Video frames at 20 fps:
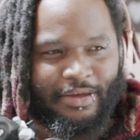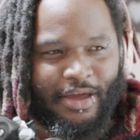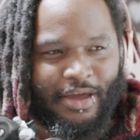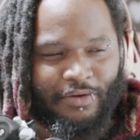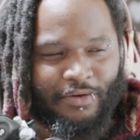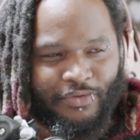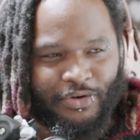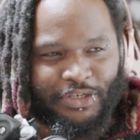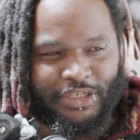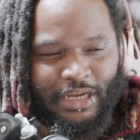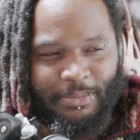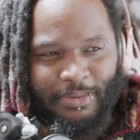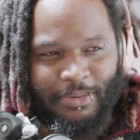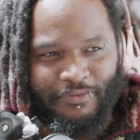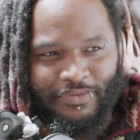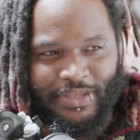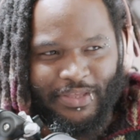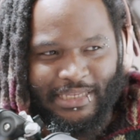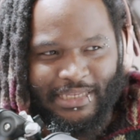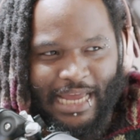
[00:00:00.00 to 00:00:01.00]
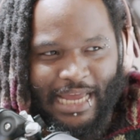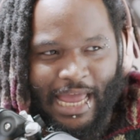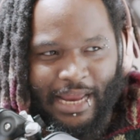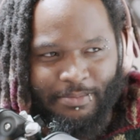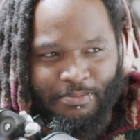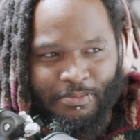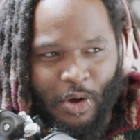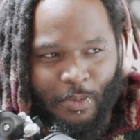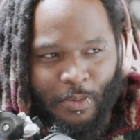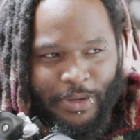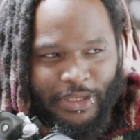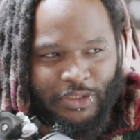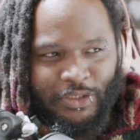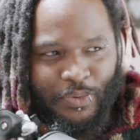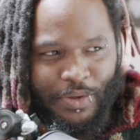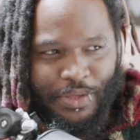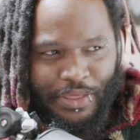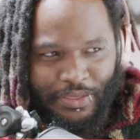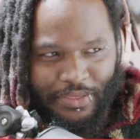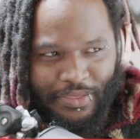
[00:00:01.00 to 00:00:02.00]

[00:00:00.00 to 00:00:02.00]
cover some of the dead moments with